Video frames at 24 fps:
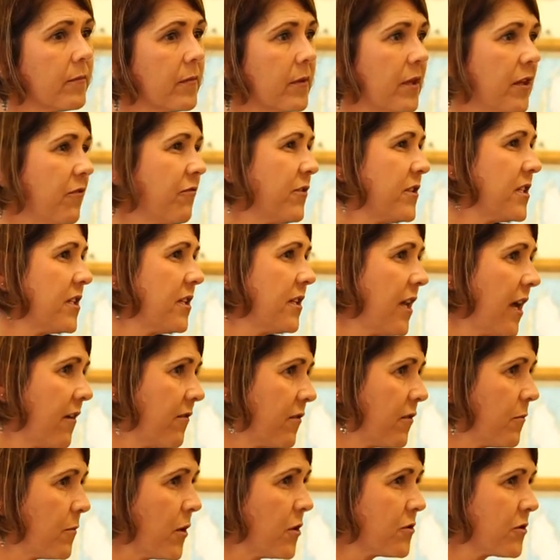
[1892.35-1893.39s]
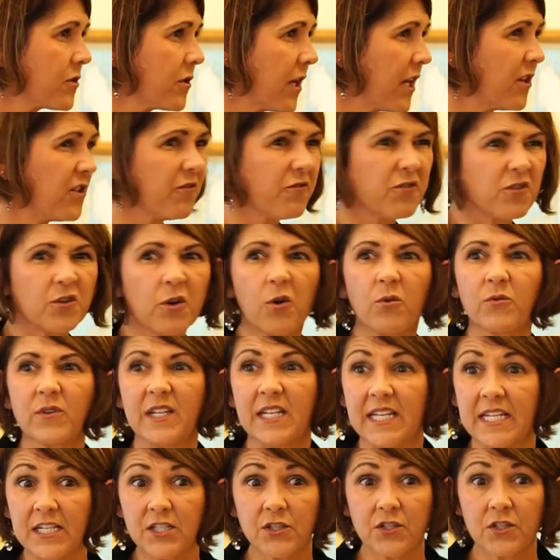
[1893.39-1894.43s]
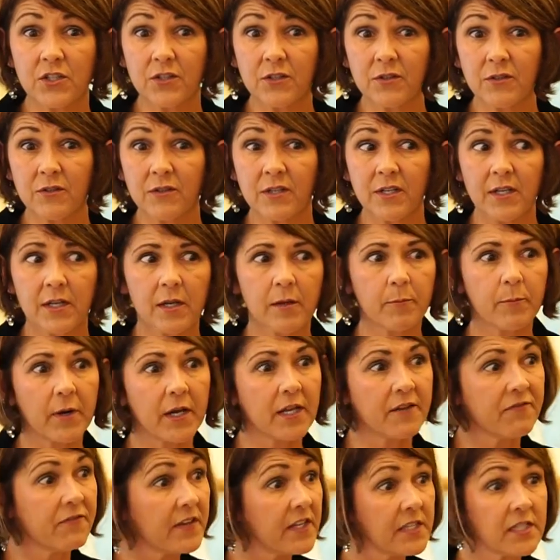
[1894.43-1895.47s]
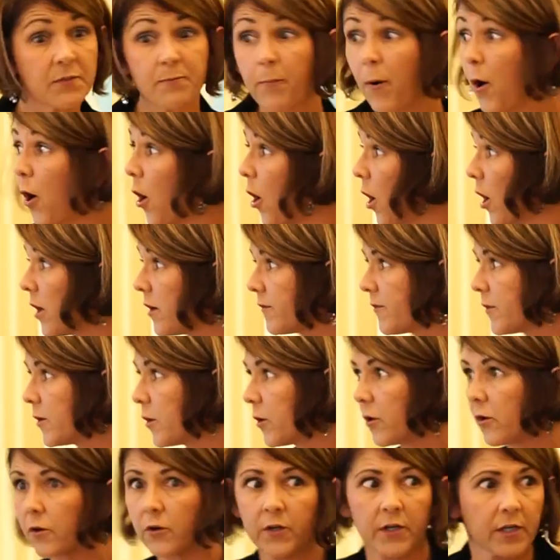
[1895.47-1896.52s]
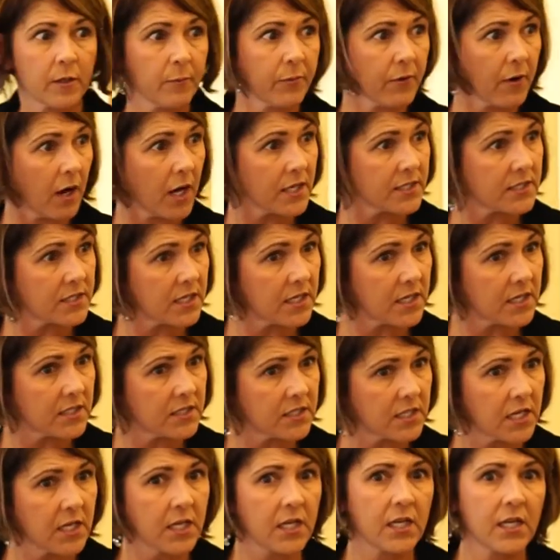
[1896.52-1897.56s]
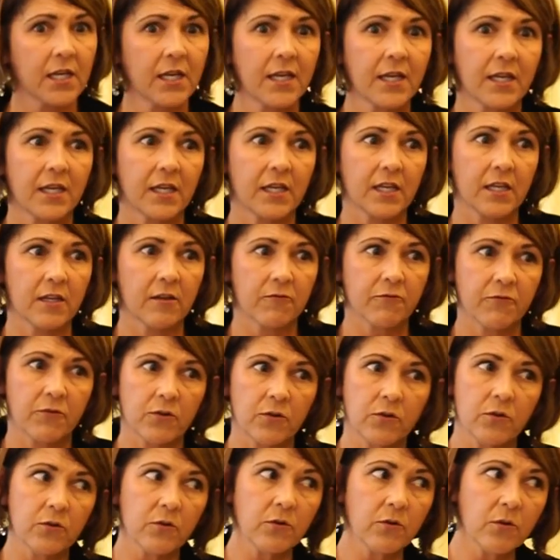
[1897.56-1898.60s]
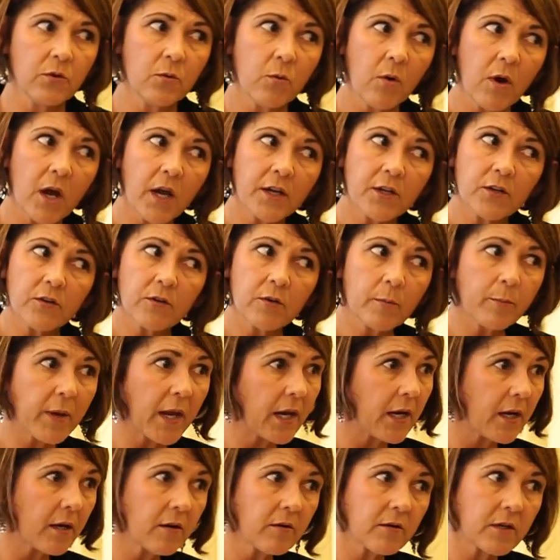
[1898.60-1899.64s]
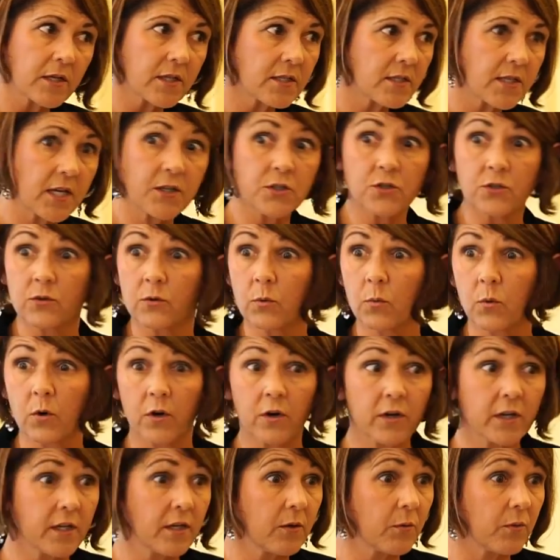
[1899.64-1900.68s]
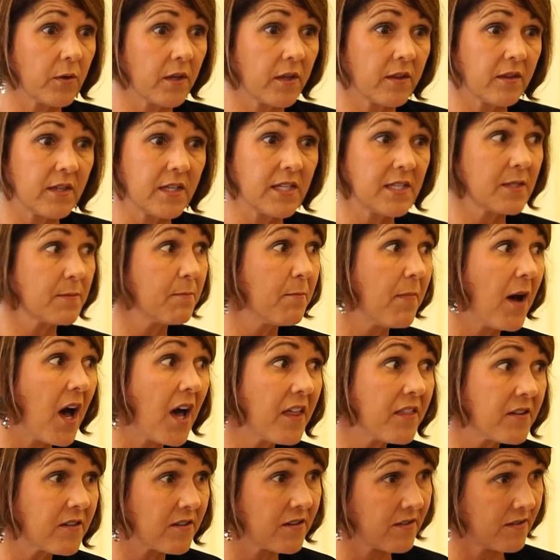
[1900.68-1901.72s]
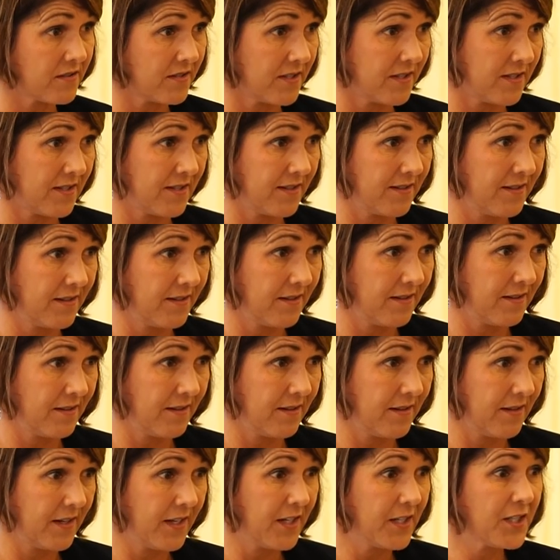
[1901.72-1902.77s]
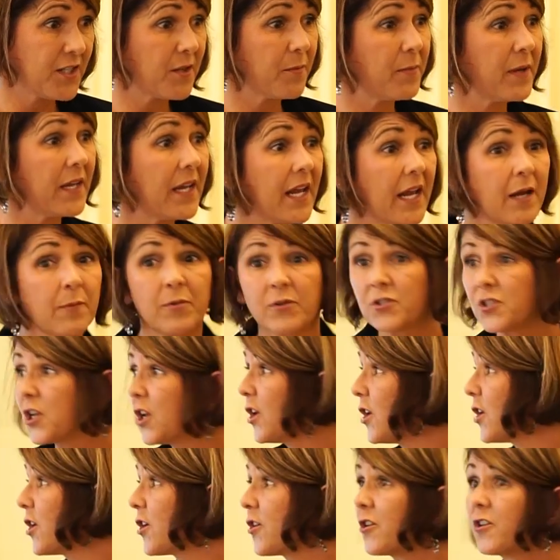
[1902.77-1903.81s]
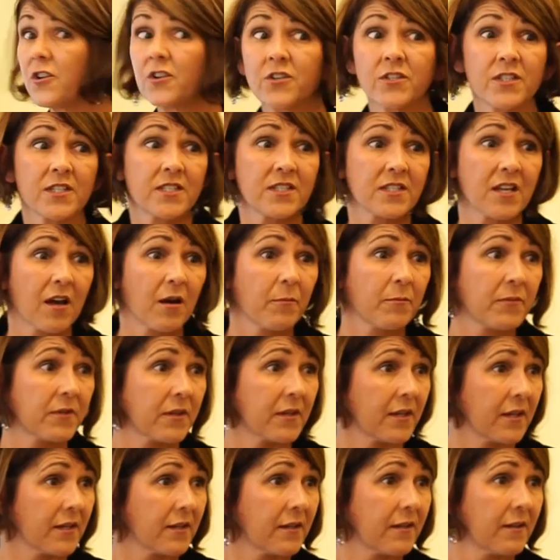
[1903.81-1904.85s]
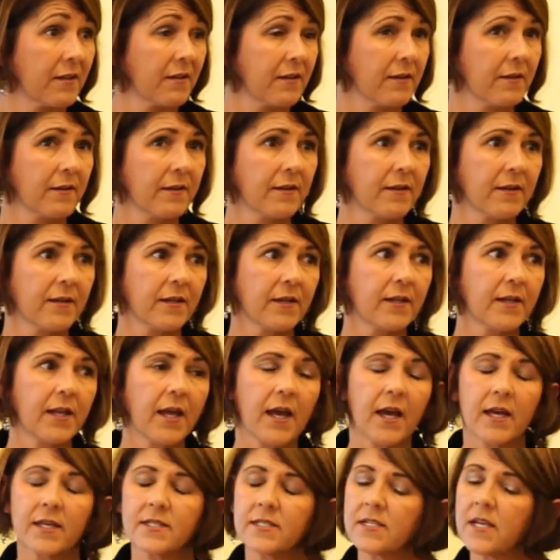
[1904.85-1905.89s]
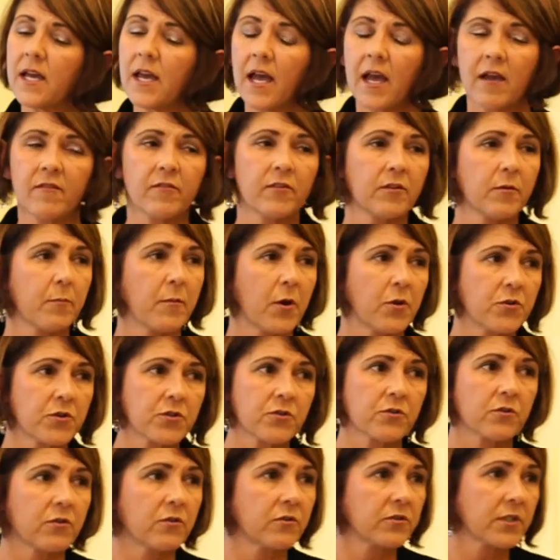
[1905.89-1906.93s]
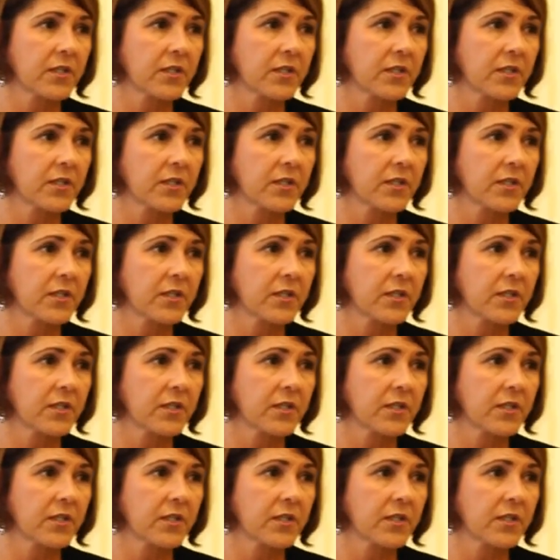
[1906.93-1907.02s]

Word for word: if it didn't have an emotion, and if you don't need to, but if it's part of the learning process, if you want your parents that you're working with, these mothers, to be able to learn something, it has to have an emotional